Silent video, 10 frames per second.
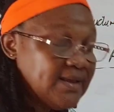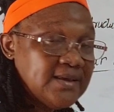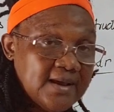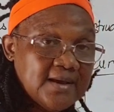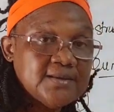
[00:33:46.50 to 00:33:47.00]

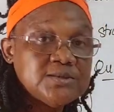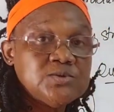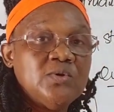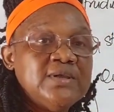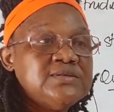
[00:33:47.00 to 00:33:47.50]
Yeah,
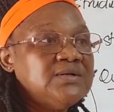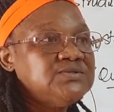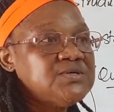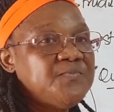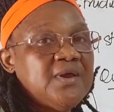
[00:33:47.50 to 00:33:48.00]
so it's
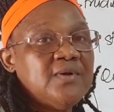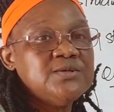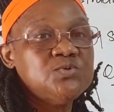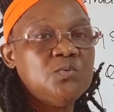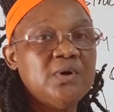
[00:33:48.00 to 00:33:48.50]
not just
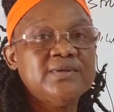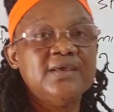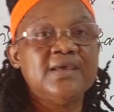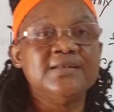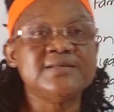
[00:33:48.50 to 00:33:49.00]
parents who were
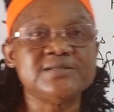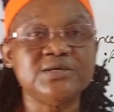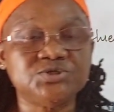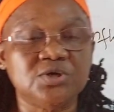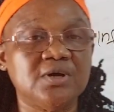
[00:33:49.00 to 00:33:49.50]
taking
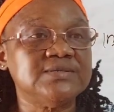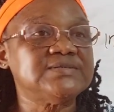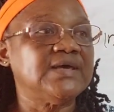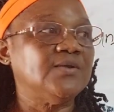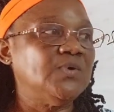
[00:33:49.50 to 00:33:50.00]

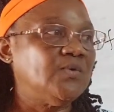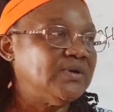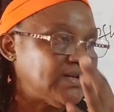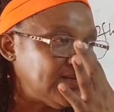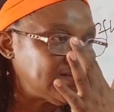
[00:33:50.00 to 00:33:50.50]
decisions and we were
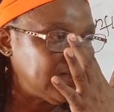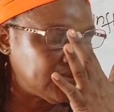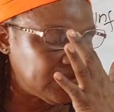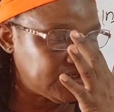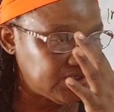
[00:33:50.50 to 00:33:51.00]
not listening
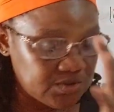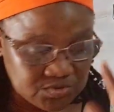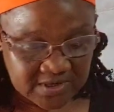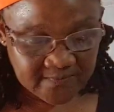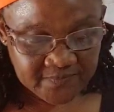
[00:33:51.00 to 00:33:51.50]
to the
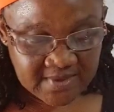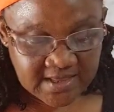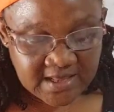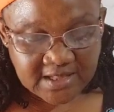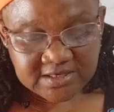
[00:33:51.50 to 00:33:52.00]
children.
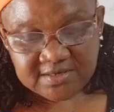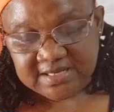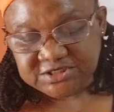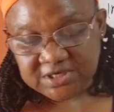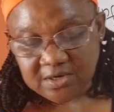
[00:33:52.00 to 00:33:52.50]
There's
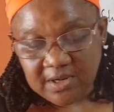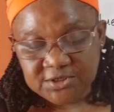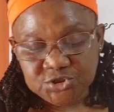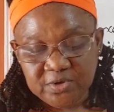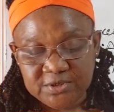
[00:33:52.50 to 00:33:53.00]
a
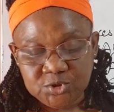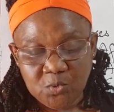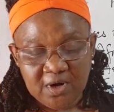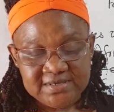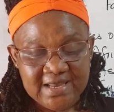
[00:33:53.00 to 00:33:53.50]
general trend
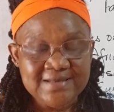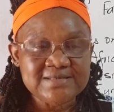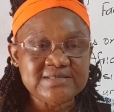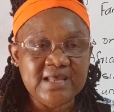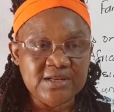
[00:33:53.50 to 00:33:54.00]
towards the
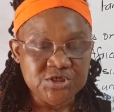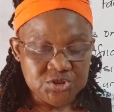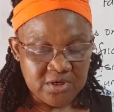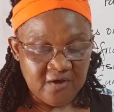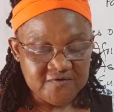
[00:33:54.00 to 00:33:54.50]

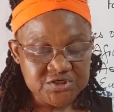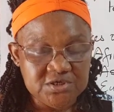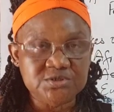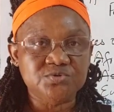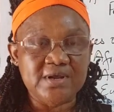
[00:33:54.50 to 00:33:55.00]
extension of
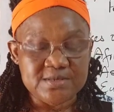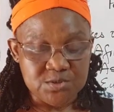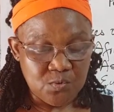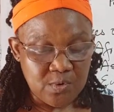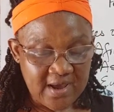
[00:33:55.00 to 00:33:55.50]

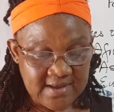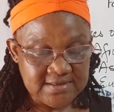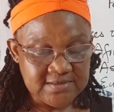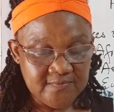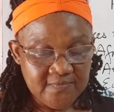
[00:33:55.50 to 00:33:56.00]
children's
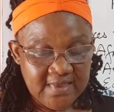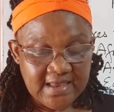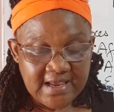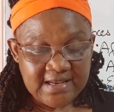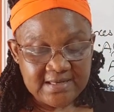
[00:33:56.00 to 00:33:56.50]
right.
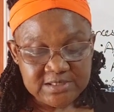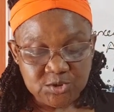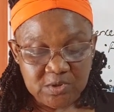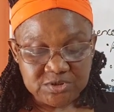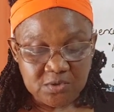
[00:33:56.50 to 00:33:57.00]
In a
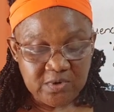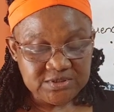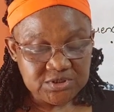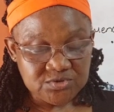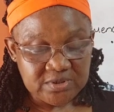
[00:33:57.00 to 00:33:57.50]
situation where
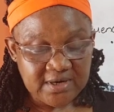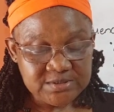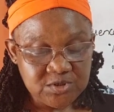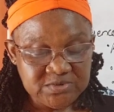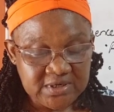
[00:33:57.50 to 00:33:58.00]
children are
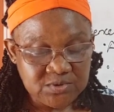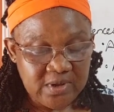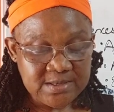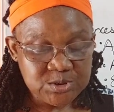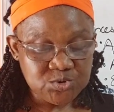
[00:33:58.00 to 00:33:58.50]
subject
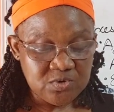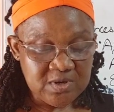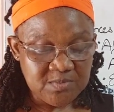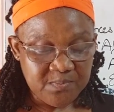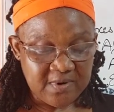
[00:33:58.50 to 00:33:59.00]
to
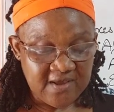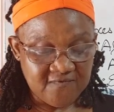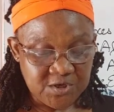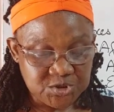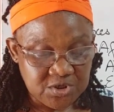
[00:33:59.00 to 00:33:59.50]
extreme
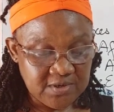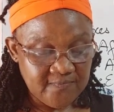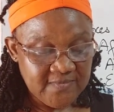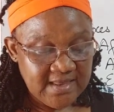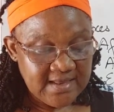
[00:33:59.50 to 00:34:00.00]
deprivation,
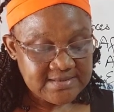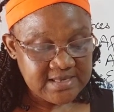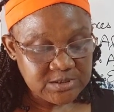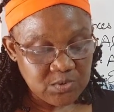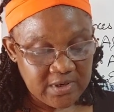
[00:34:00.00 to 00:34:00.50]

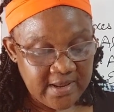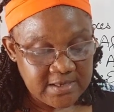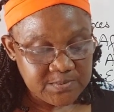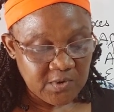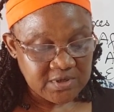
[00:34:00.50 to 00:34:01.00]
sexual
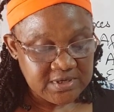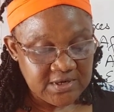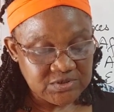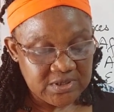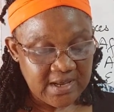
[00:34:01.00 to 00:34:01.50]

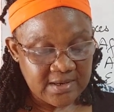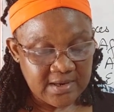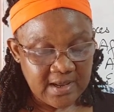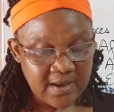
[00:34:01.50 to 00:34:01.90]
exploitation, and